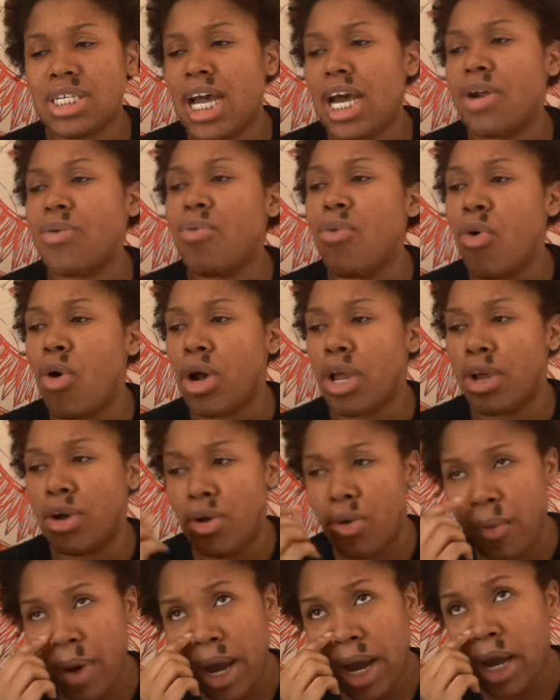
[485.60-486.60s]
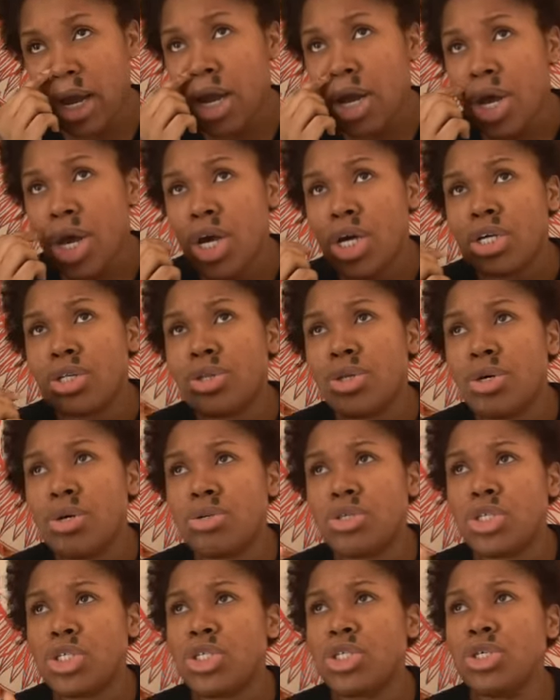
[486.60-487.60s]
is kind of walking away
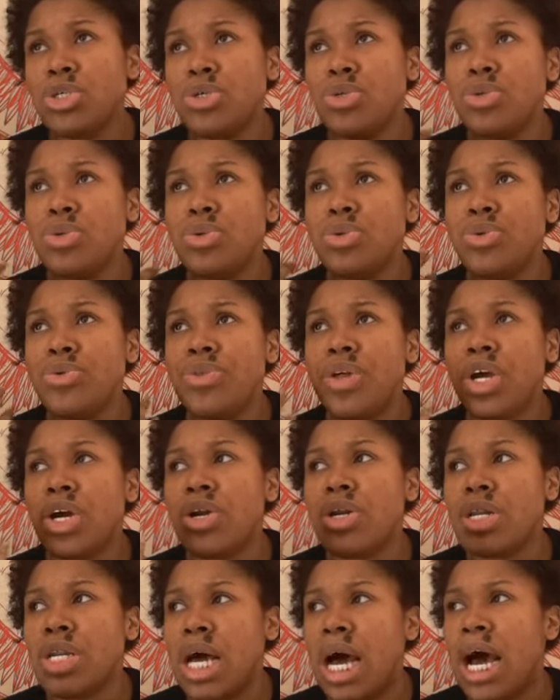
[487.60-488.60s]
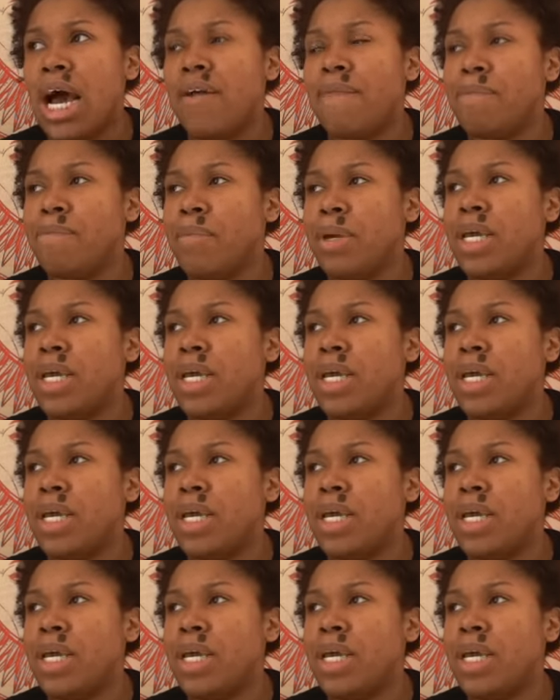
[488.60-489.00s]
due to there not